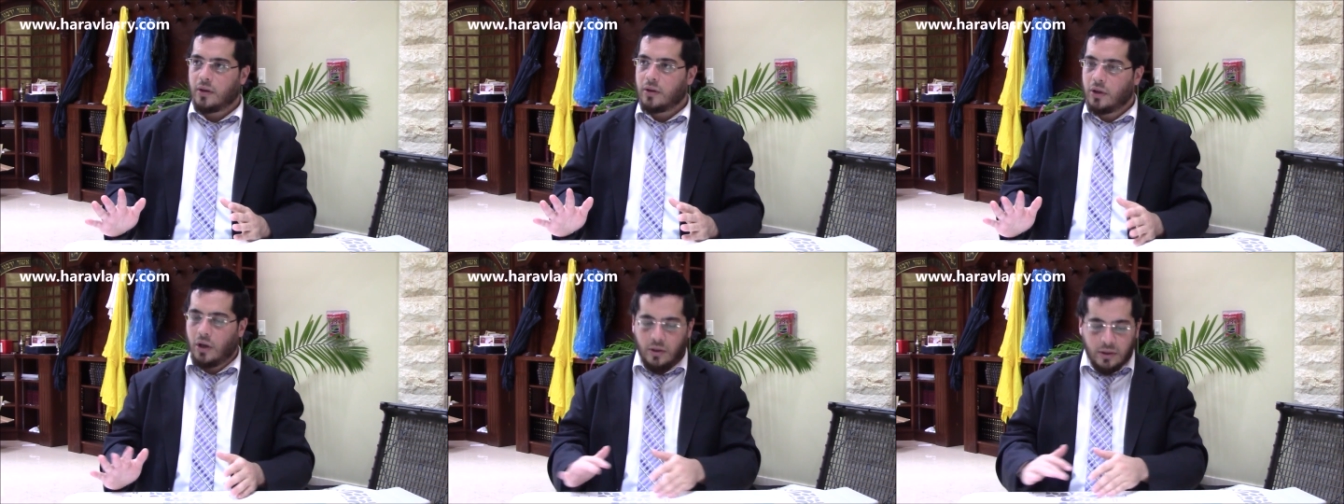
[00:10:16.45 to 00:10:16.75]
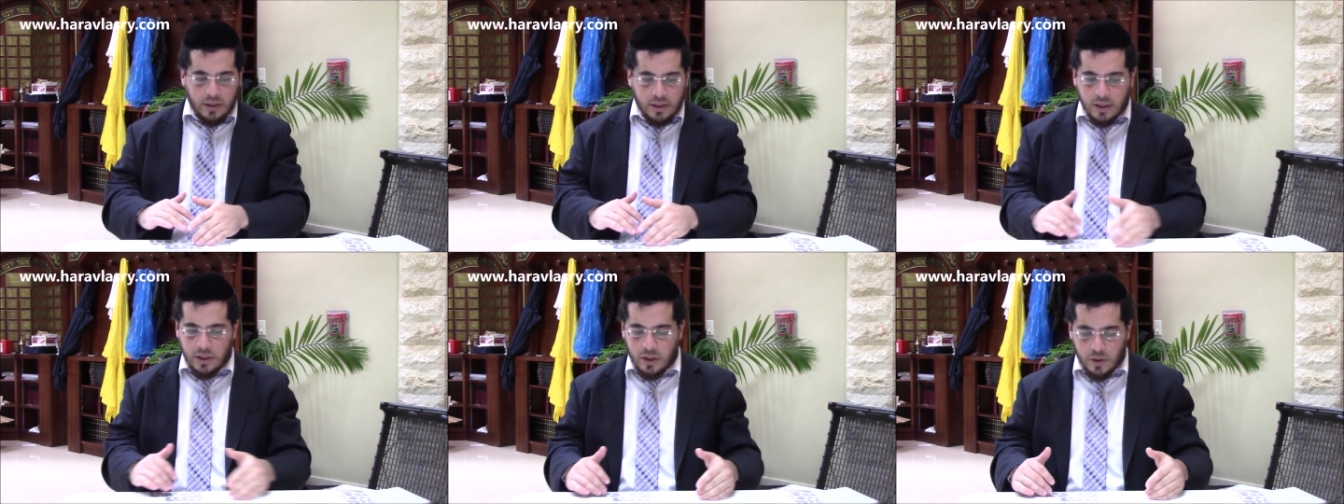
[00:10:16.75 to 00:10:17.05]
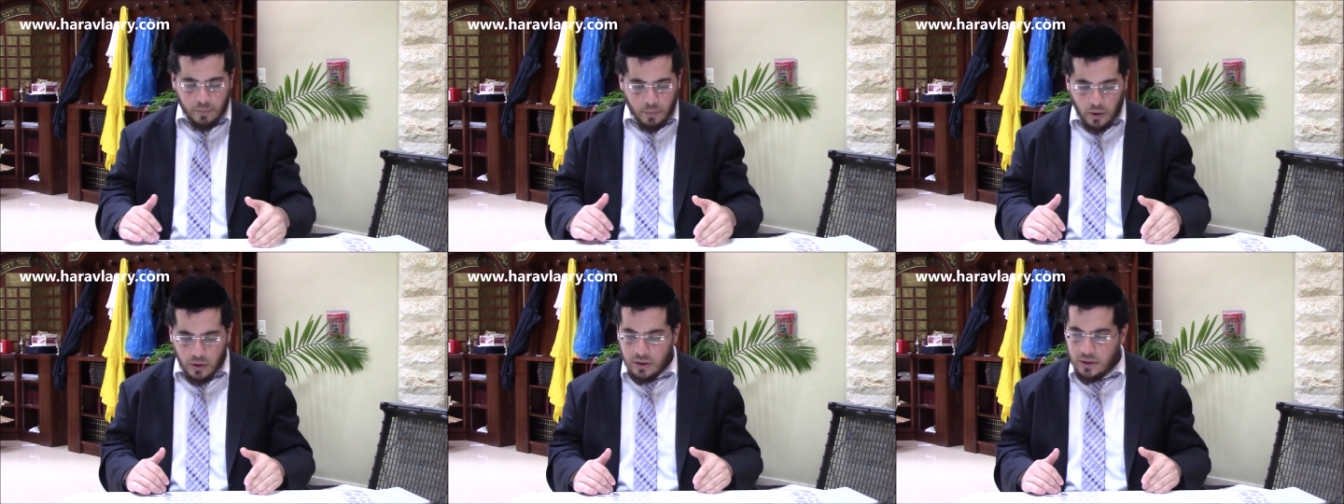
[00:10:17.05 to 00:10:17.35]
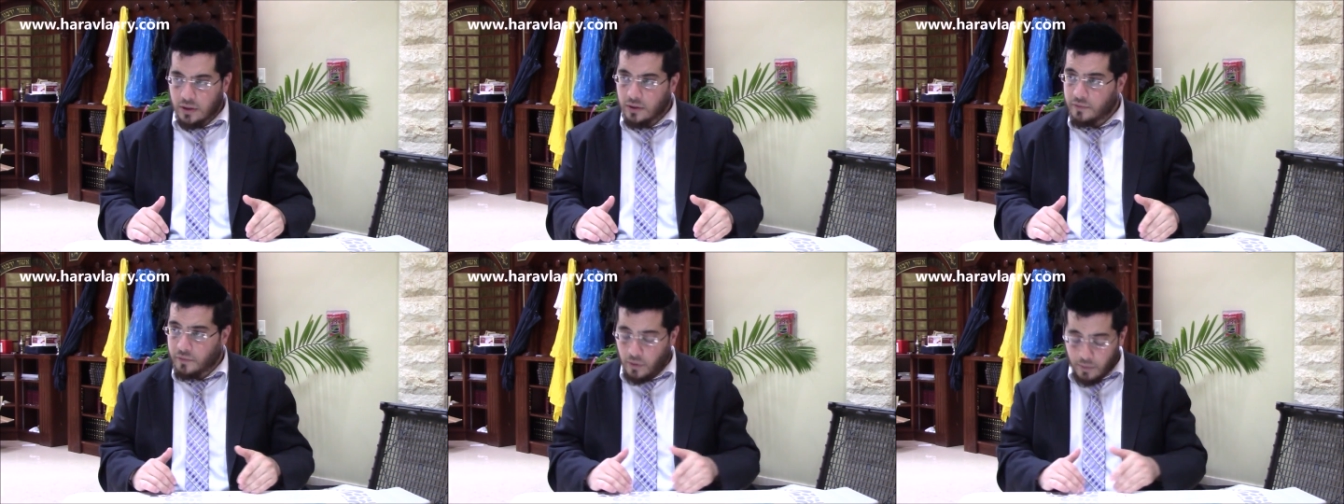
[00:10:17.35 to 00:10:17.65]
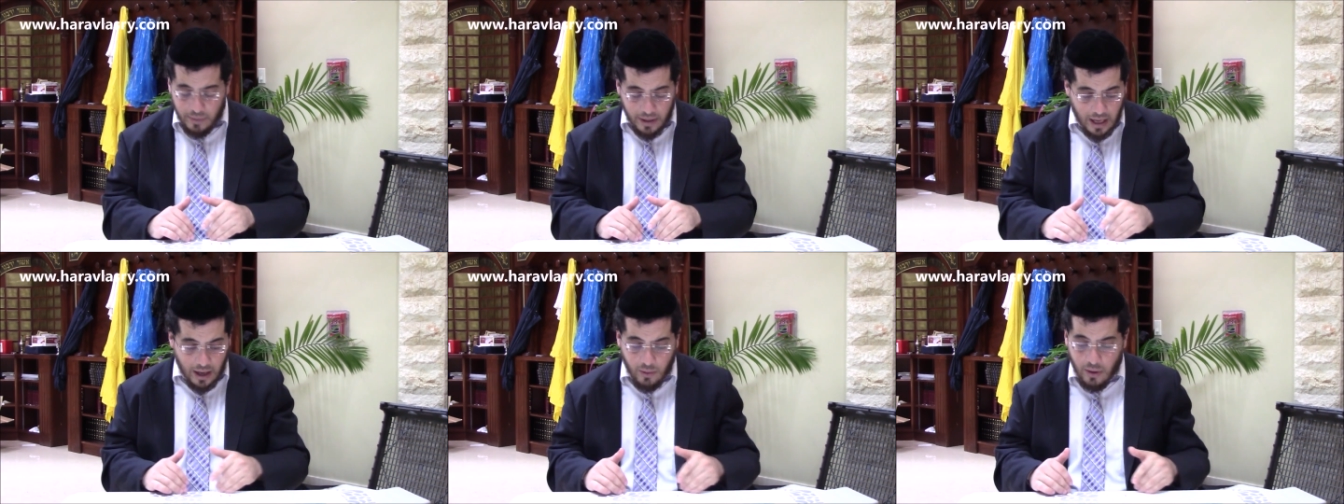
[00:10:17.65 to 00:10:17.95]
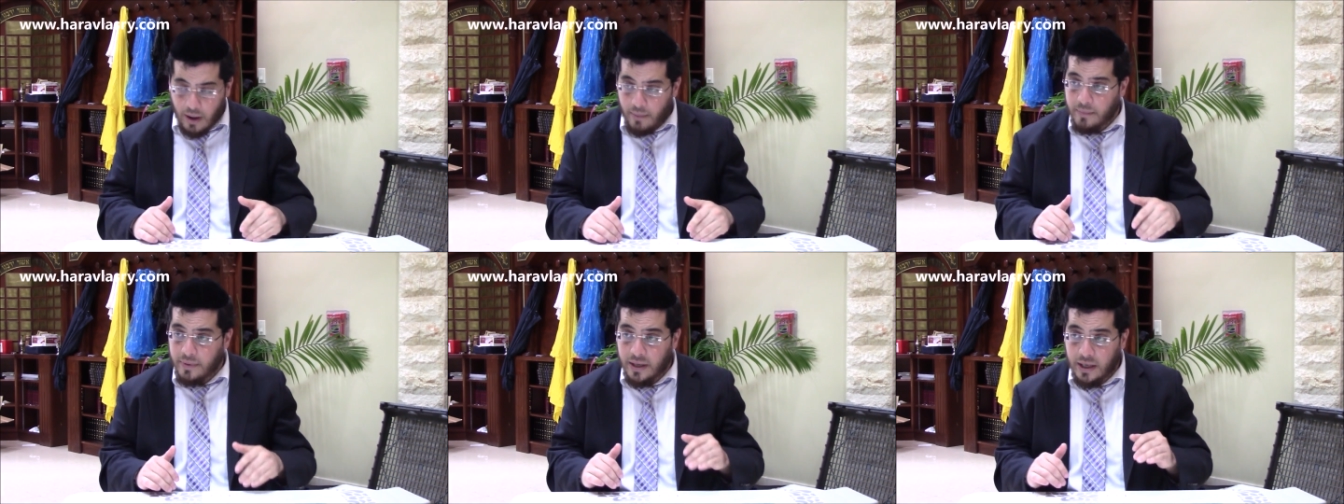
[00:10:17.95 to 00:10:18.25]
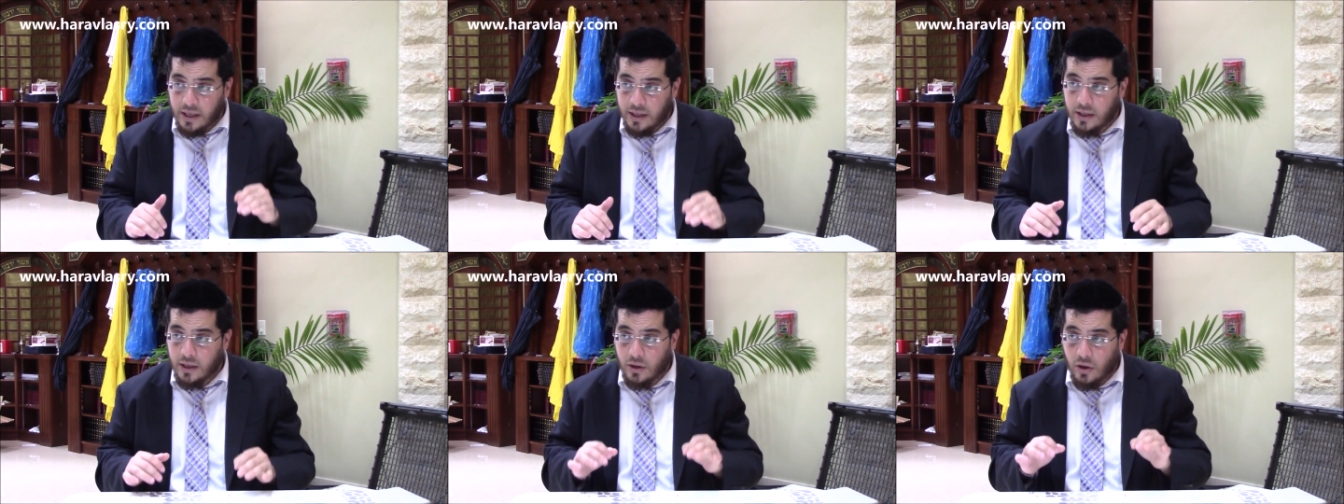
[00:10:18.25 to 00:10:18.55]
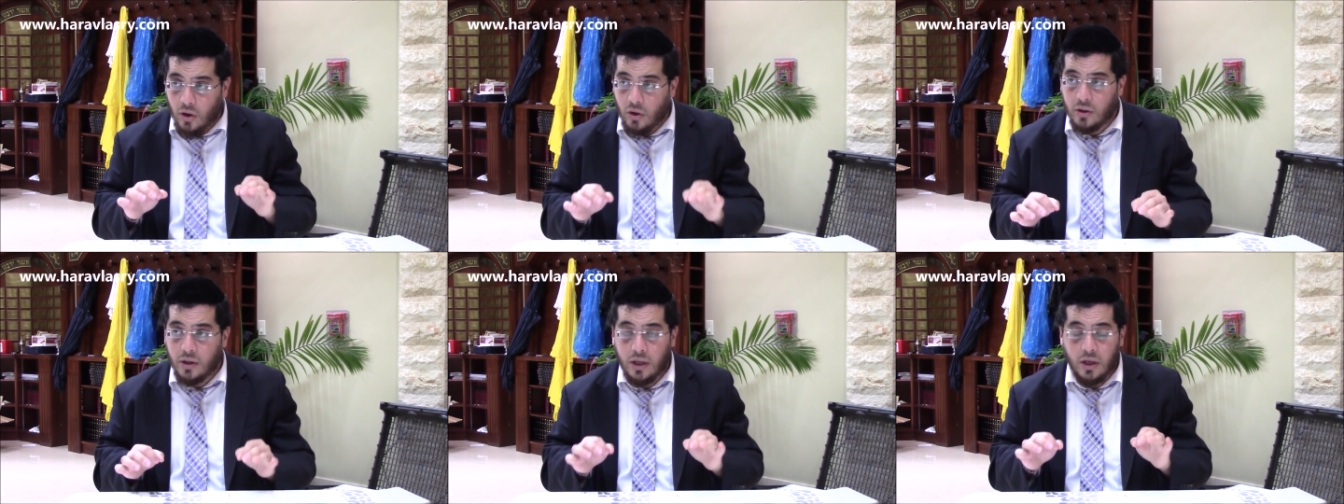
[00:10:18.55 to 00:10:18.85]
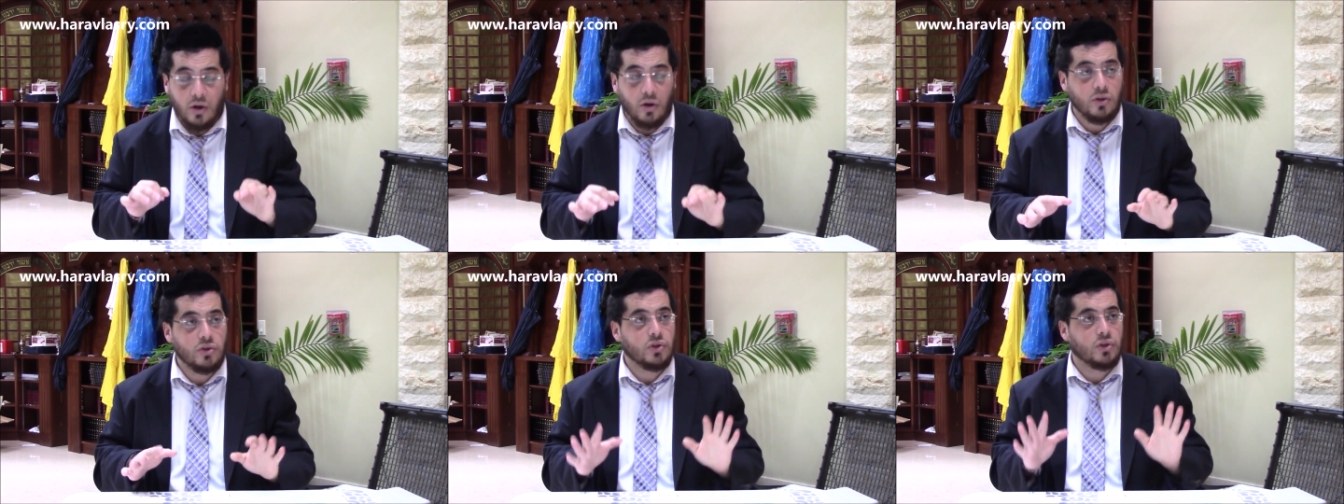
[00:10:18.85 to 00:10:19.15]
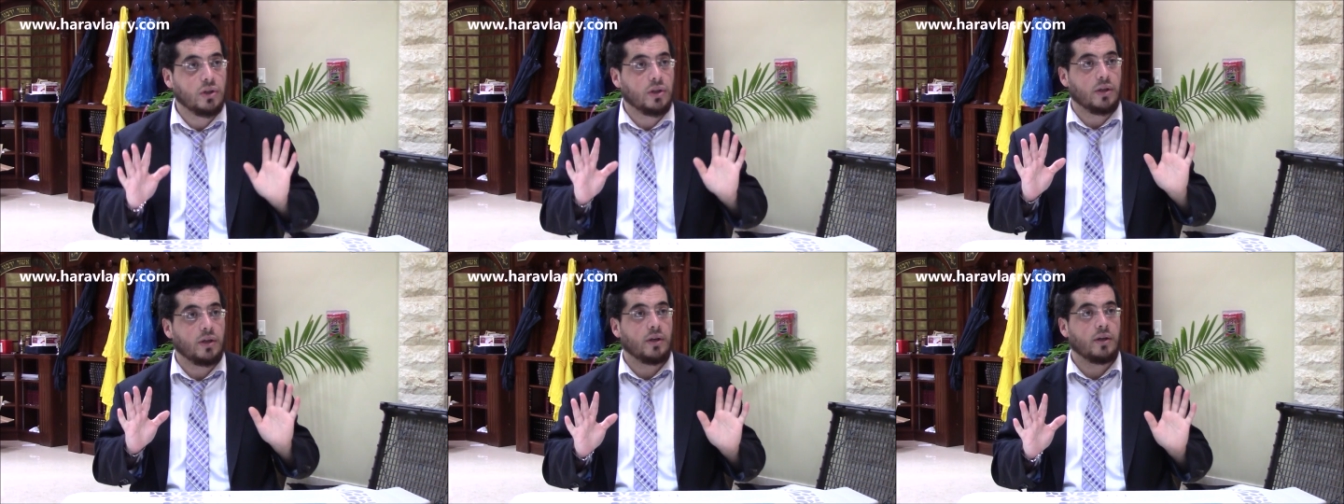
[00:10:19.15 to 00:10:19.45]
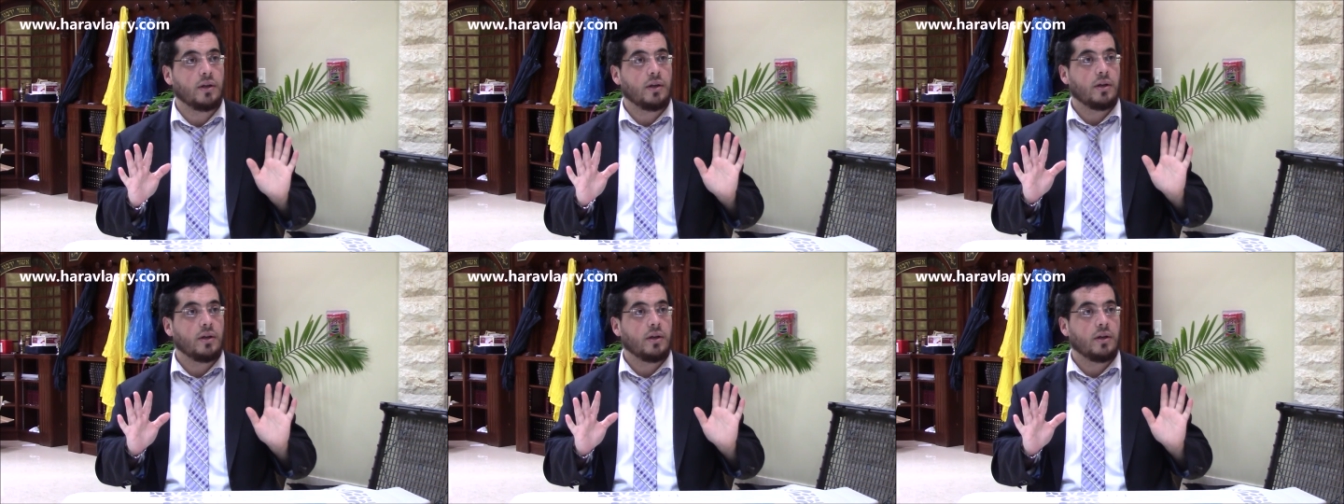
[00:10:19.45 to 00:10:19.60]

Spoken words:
No, this is poison. From now, I'm eating only kosher.